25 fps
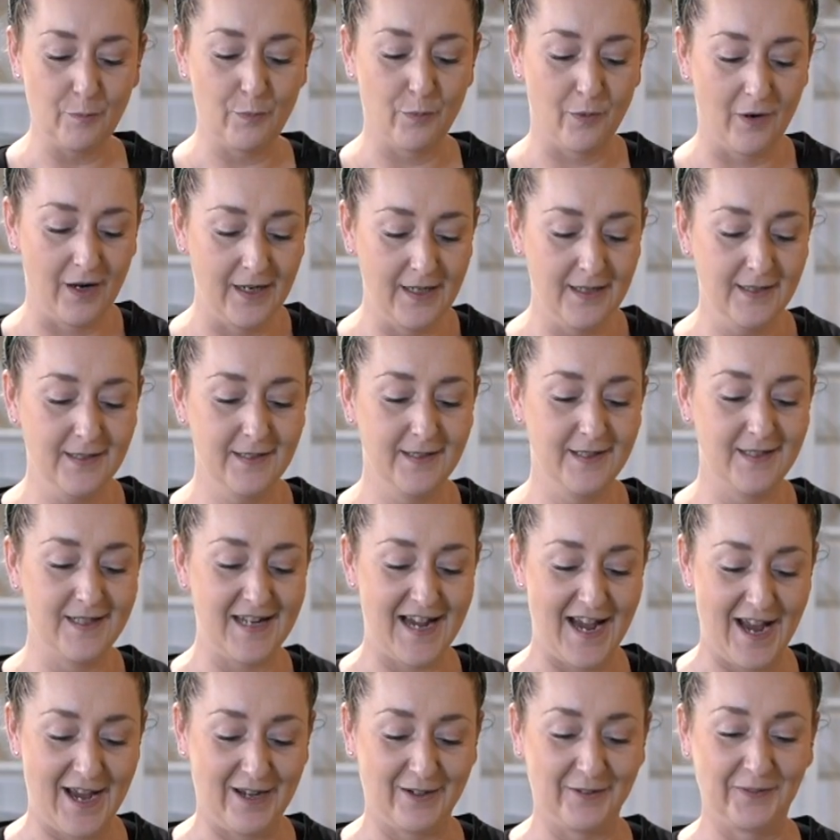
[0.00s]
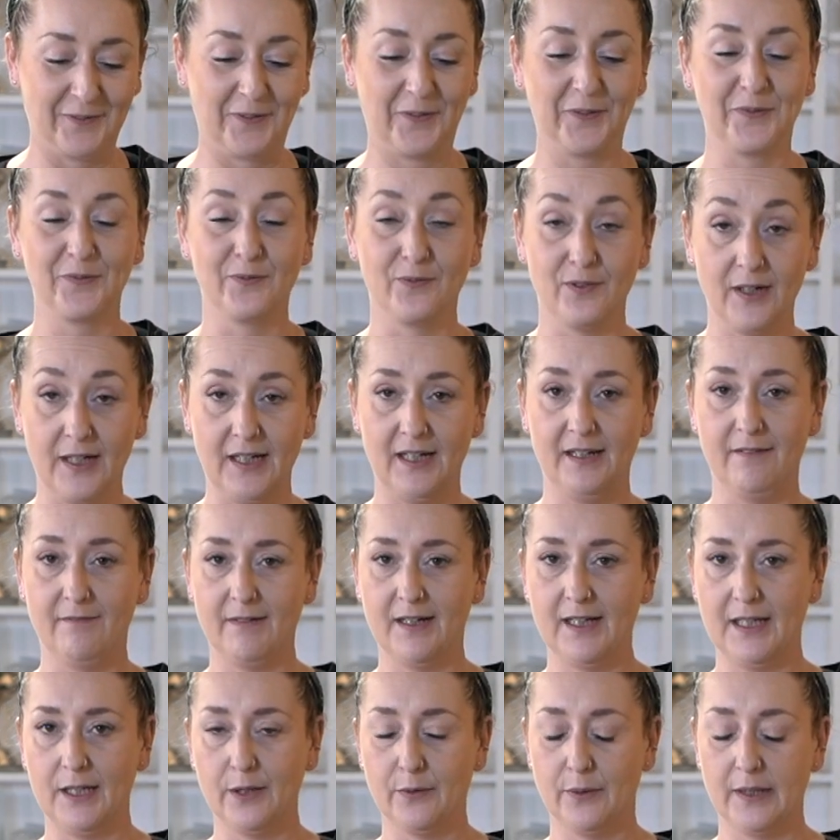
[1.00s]
breaks down really,
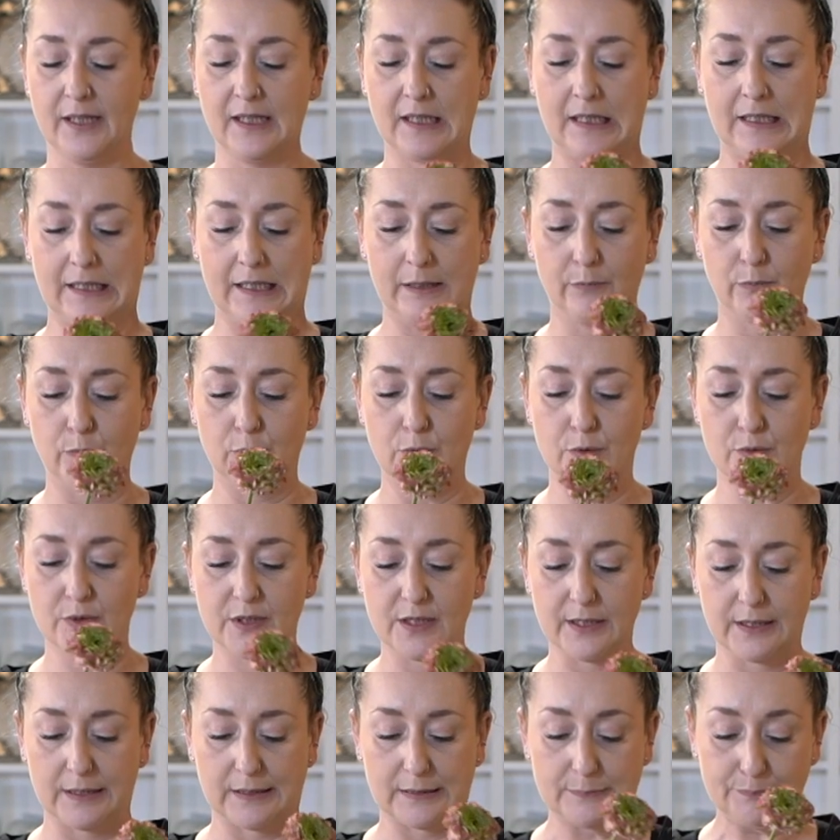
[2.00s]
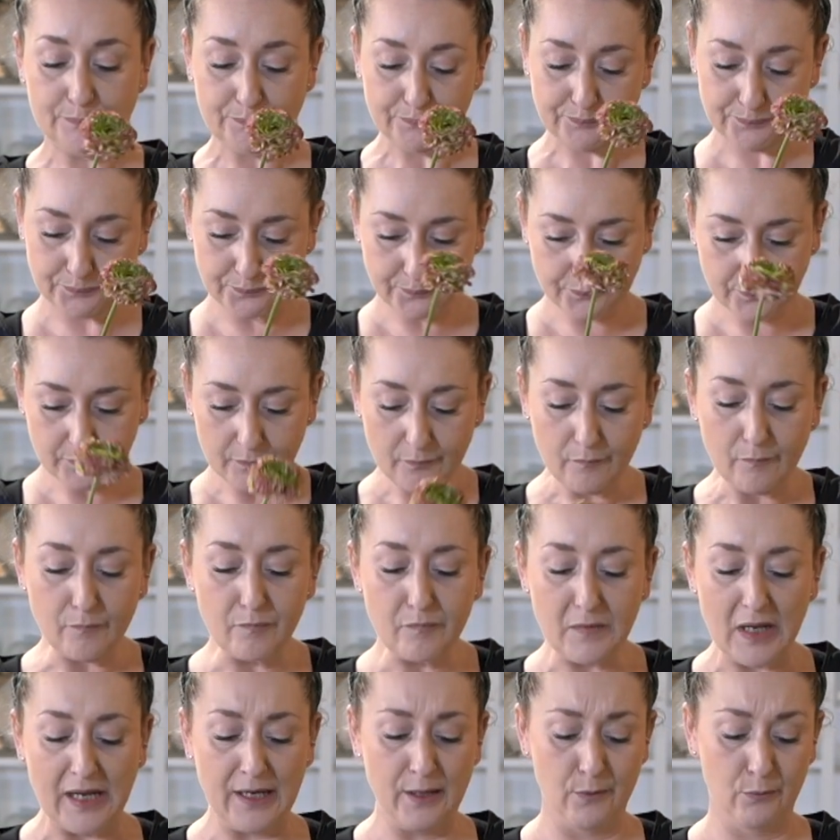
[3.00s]
really quickly in water.
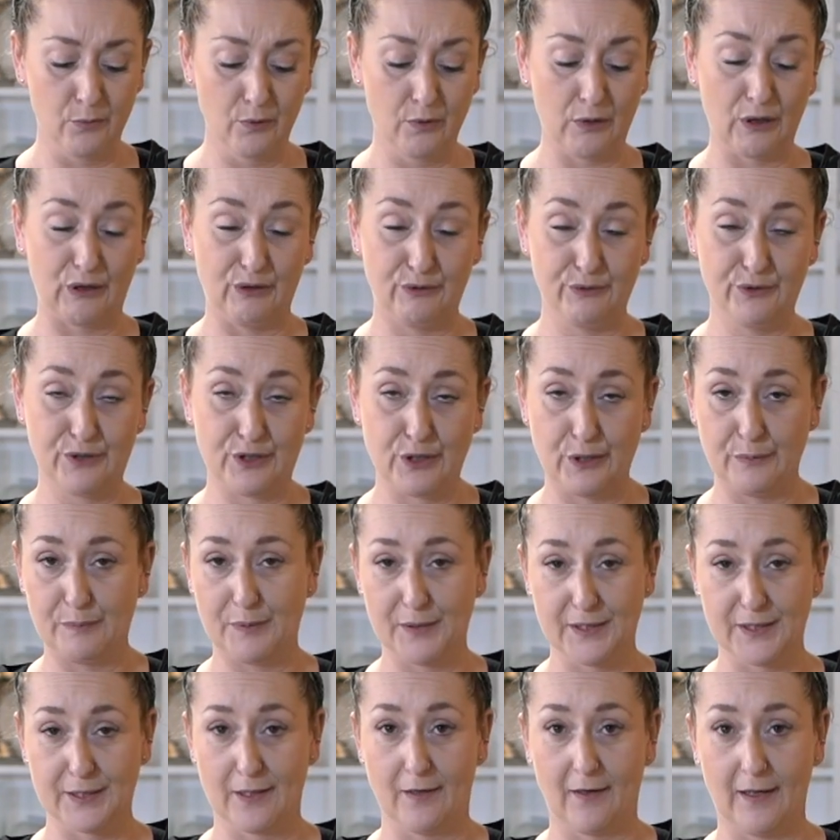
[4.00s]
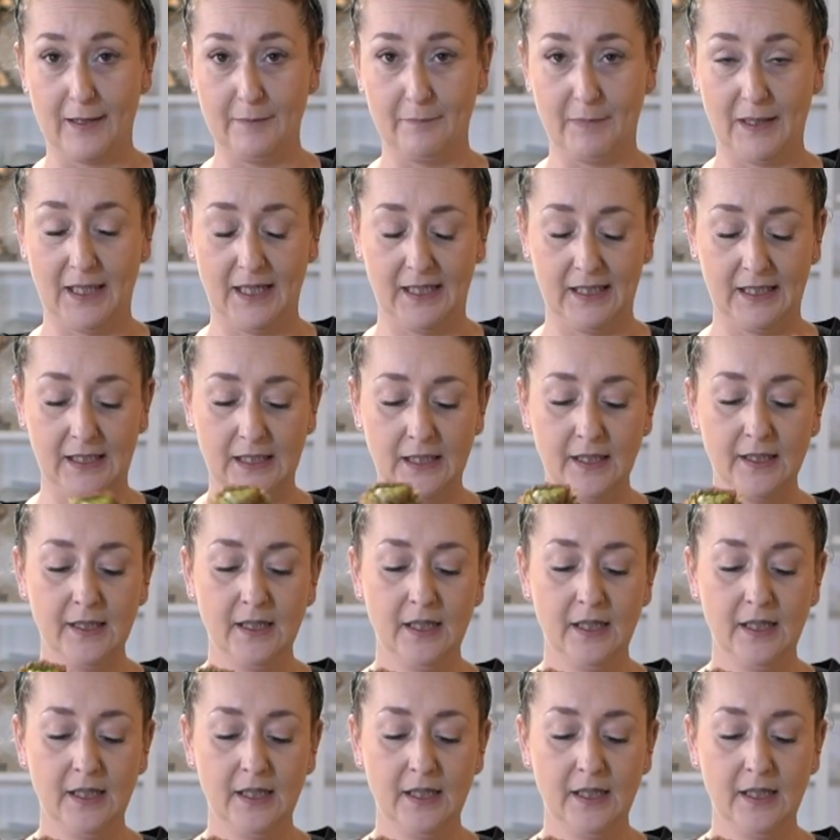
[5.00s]
It will go super slimy,